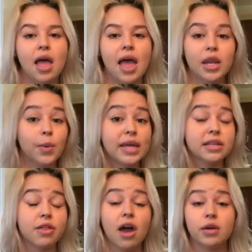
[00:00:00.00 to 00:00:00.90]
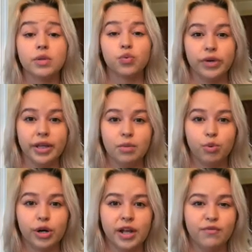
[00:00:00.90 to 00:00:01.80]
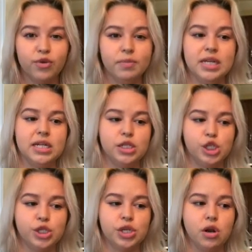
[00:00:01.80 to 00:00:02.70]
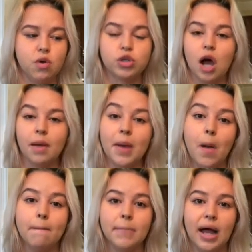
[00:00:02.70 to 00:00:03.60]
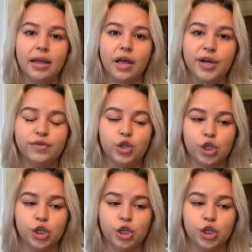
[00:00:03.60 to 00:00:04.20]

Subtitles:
Anyways, I thought it was really important for me to just, talk about my life's